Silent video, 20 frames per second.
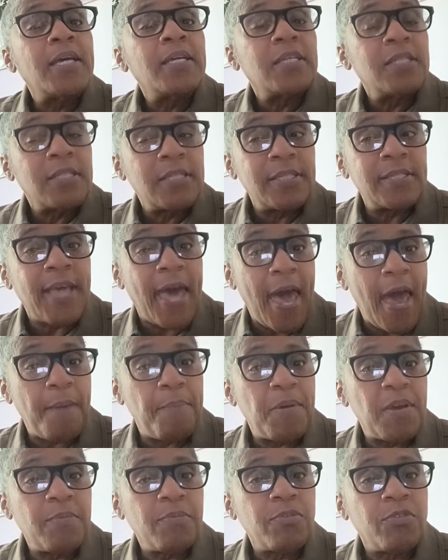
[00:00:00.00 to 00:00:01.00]

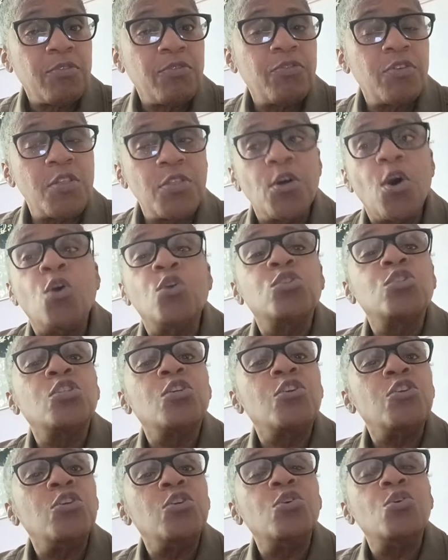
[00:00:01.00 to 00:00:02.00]
Sabbath for those
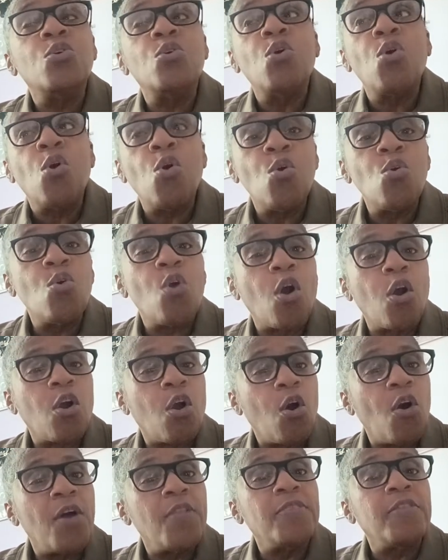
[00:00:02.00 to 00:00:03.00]
of you who are
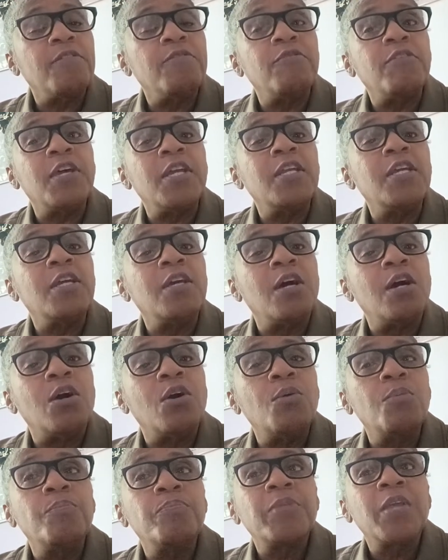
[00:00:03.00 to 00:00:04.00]
on the
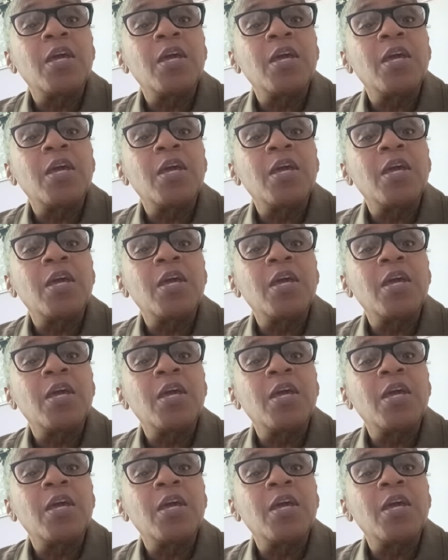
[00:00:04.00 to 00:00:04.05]
video